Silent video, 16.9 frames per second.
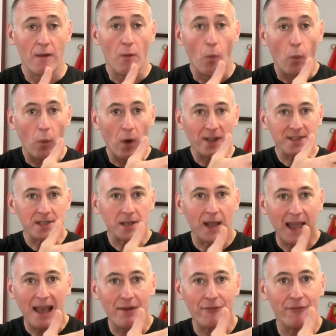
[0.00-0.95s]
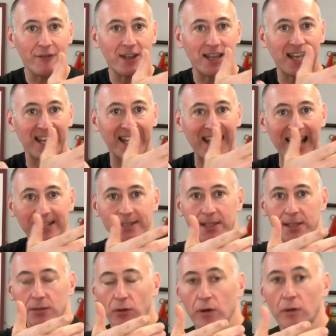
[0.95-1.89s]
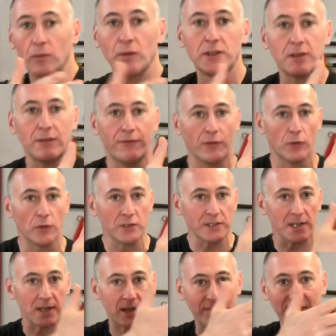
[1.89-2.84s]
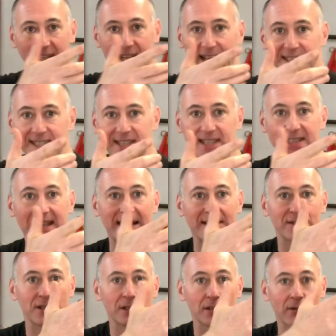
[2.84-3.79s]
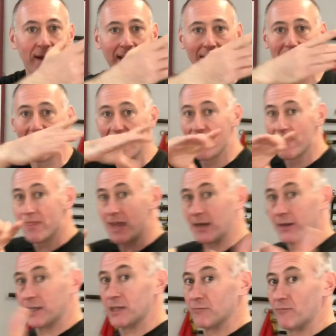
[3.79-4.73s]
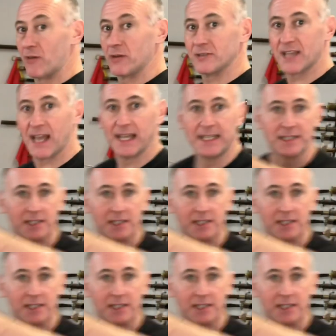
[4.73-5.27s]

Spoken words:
Once I have connected with the force and I've connected it down to the ground, then I can rotate,